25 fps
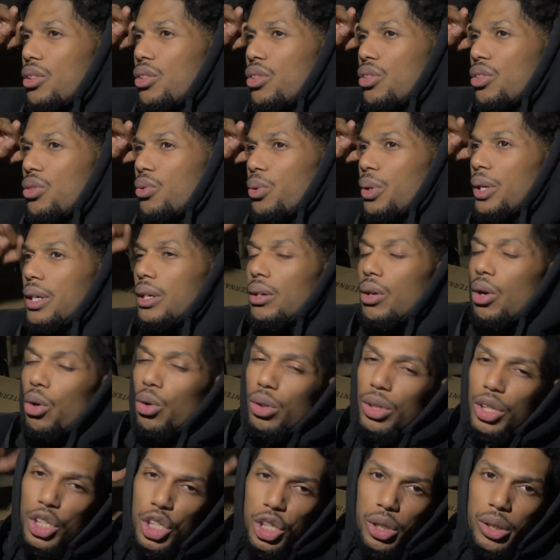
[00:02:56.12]
three,
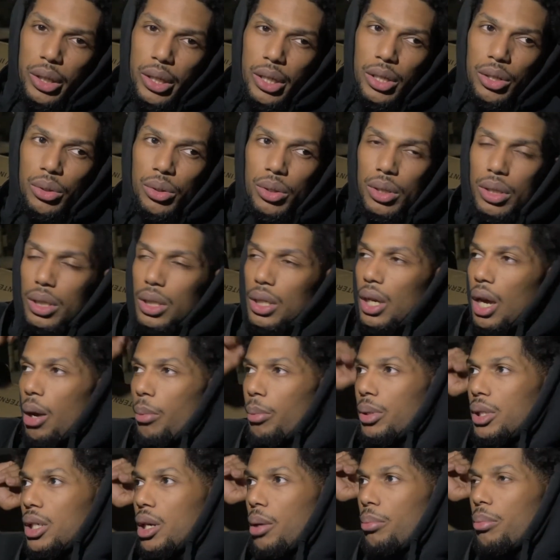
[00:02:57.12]
on the screen you see how
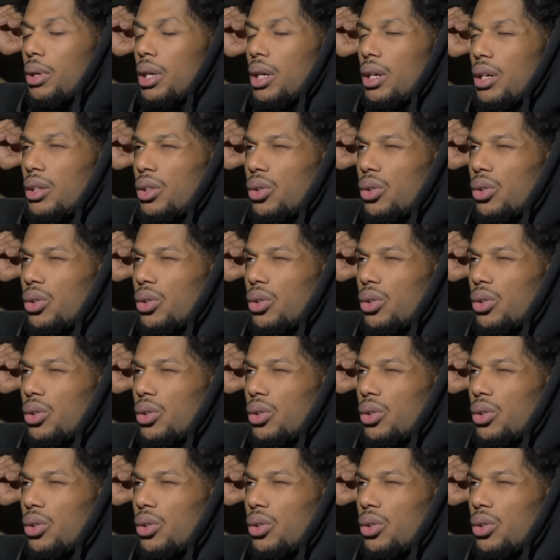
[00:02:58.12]
much I made,